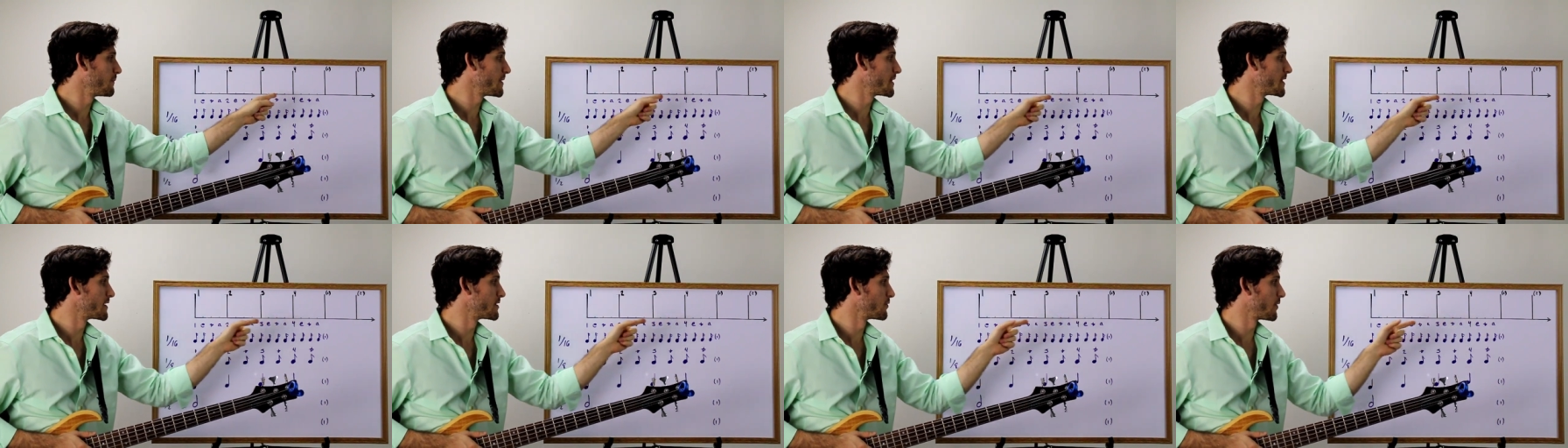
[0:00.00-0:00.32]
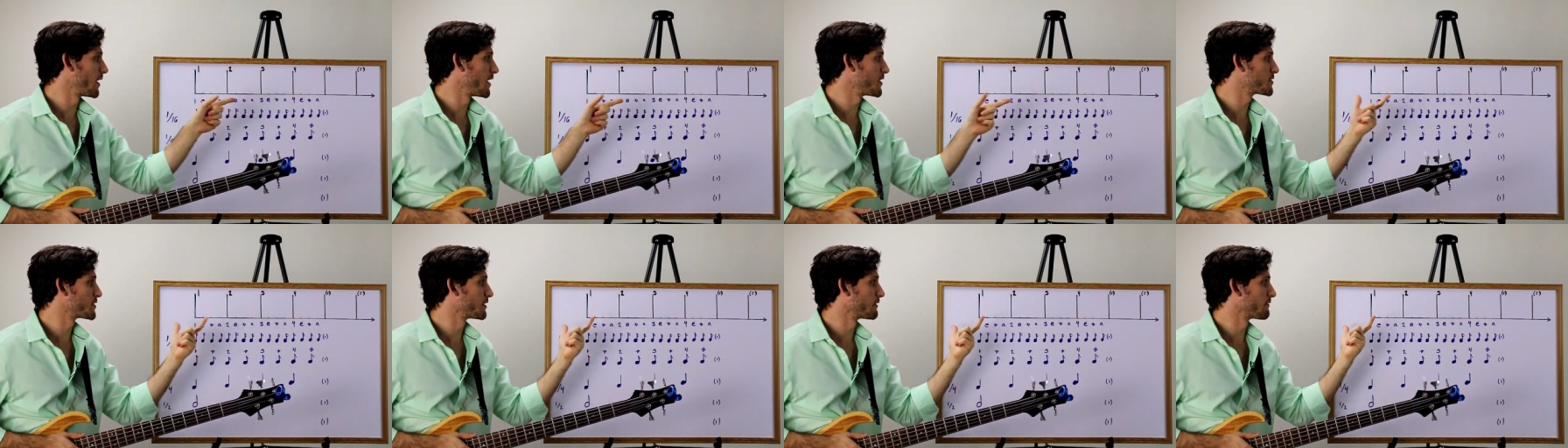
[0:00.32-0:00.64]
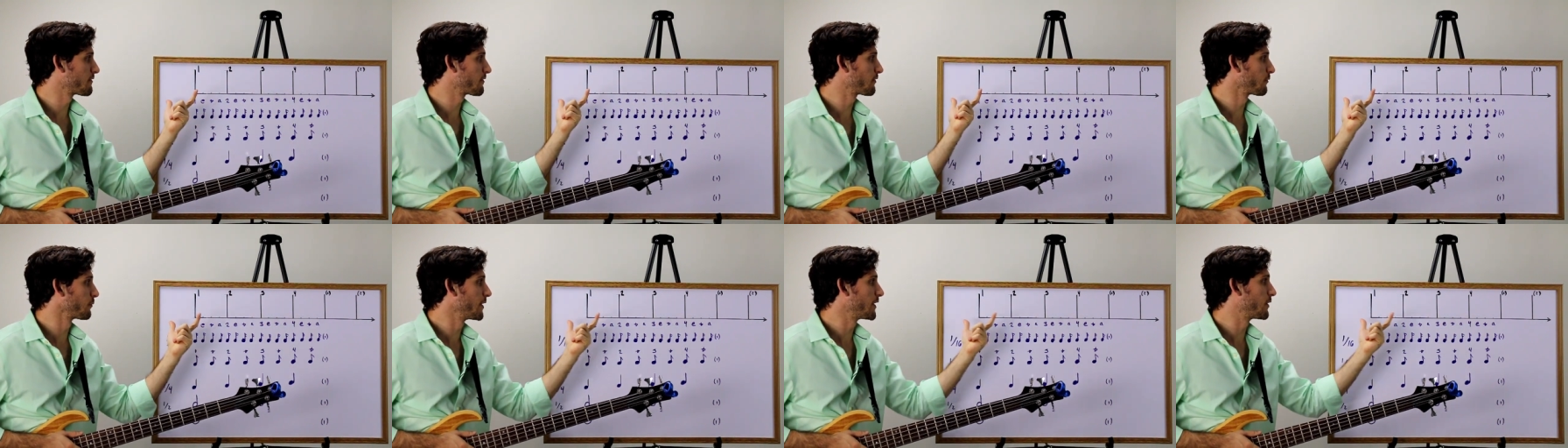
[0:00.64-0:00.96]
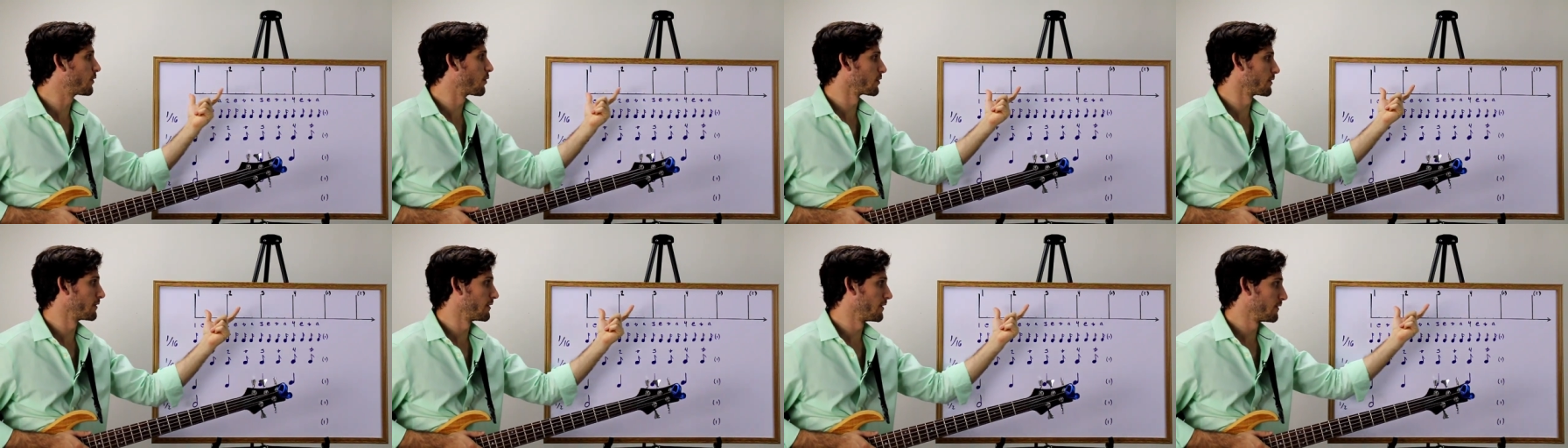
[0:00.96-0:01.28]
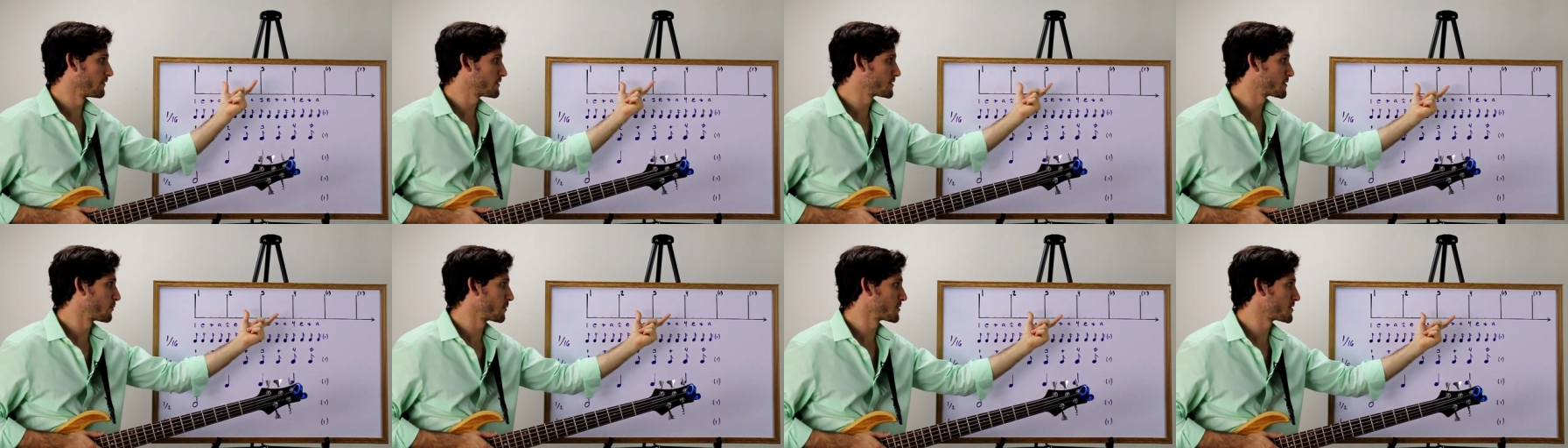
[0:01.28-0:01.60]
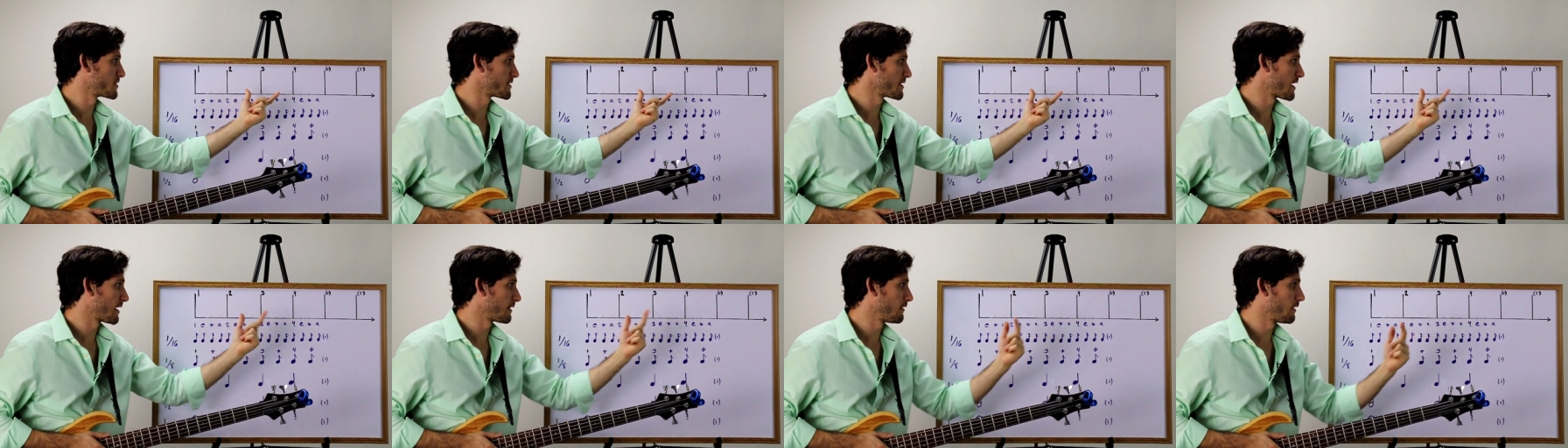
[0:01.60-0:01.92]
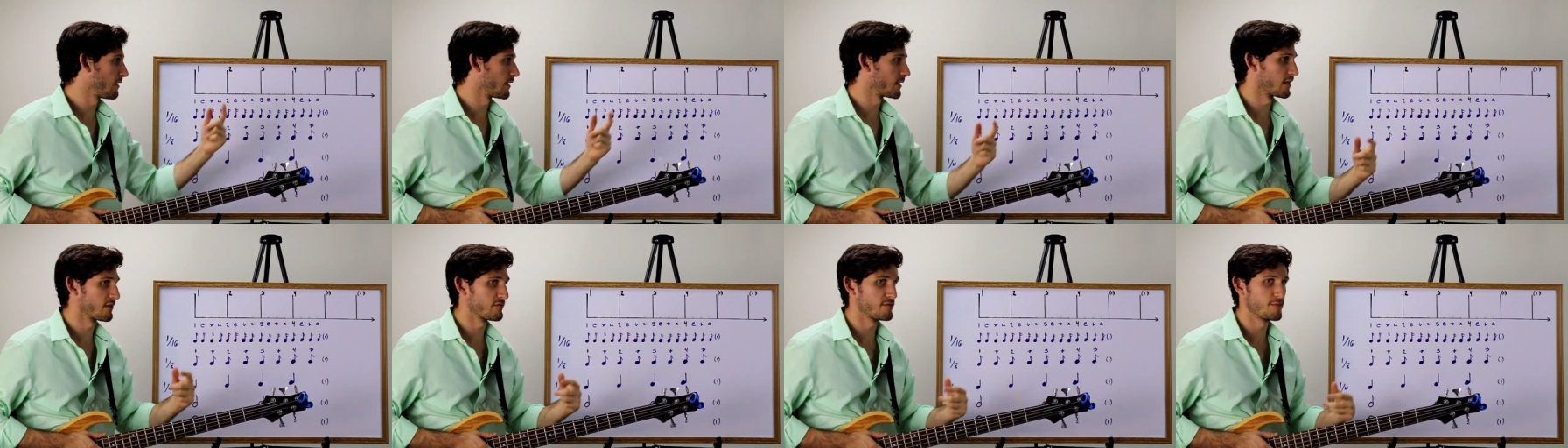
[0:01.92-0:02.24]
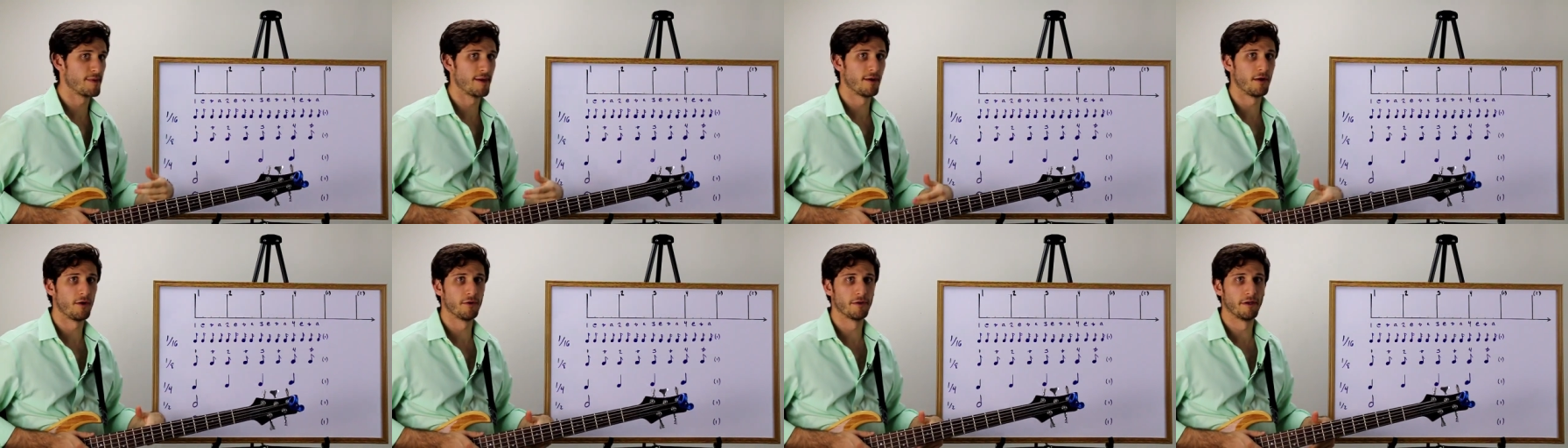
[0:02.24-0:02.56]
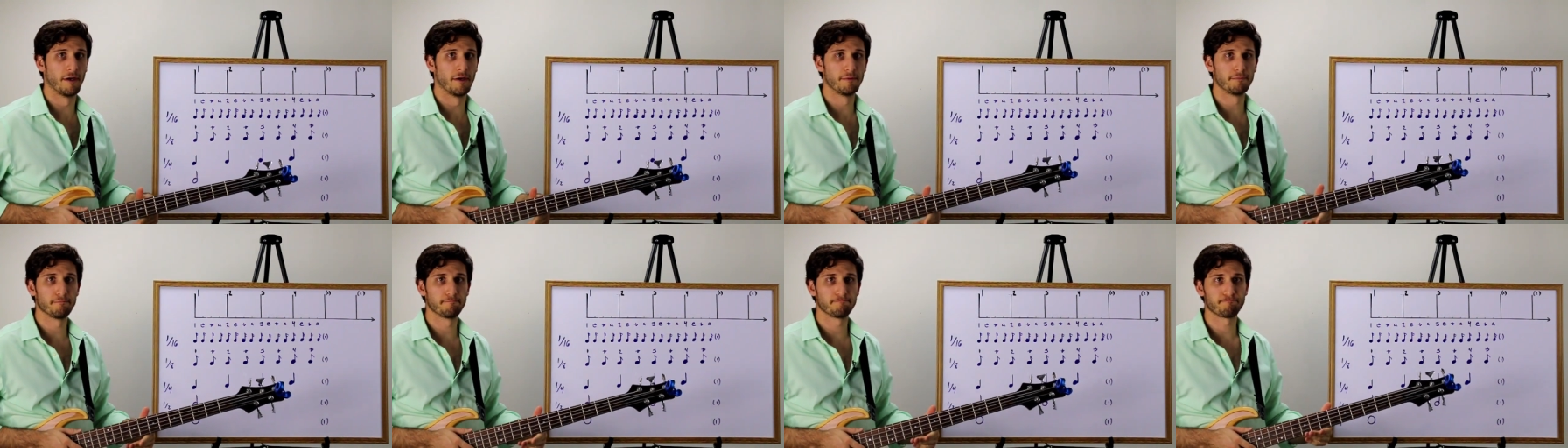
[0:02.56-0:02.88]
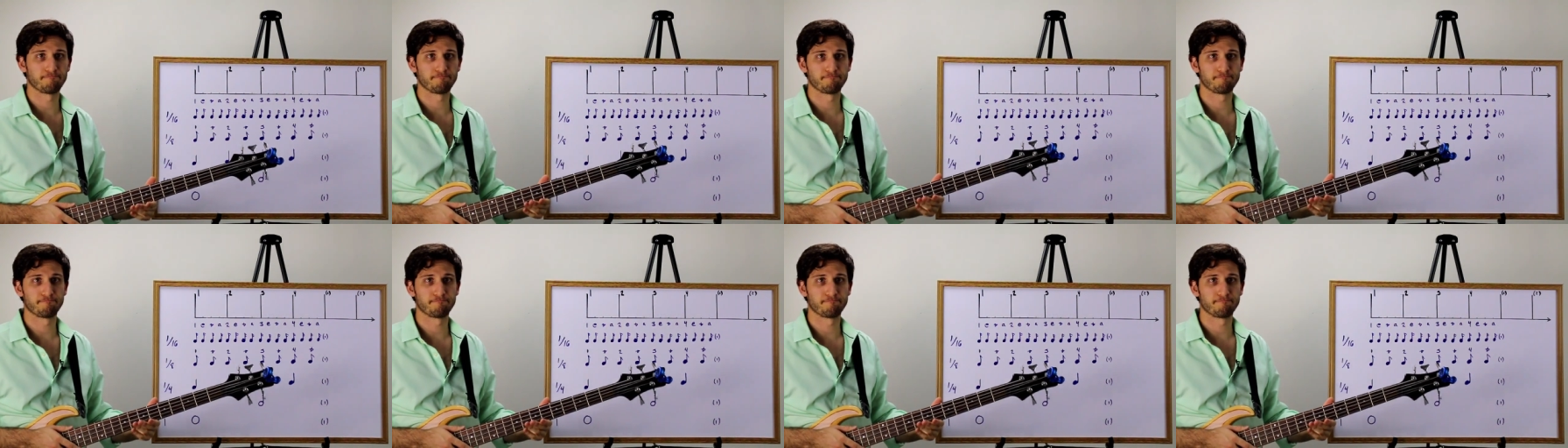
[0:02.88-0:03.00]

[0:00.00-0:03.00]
be the duration of 3 quarter notes, which is not long enough to be a whole note.